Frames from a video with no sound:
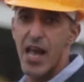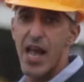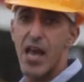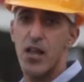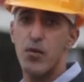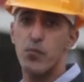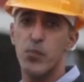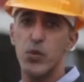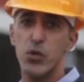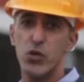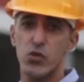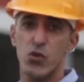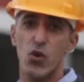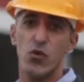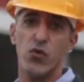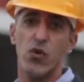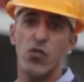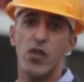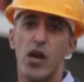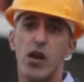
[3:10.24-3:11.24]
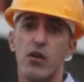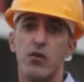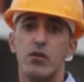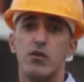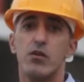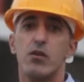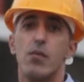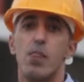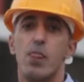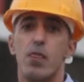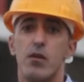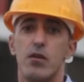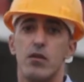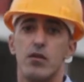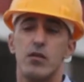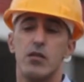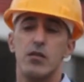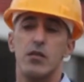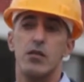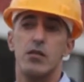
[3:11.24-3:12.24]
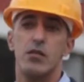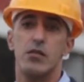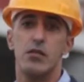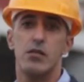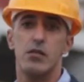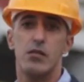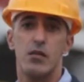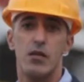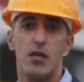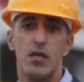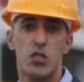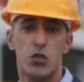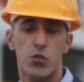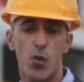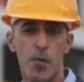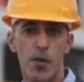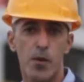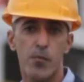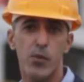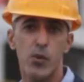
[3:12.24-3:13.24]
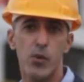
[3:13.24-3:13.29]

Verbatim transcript: and put over there a swimming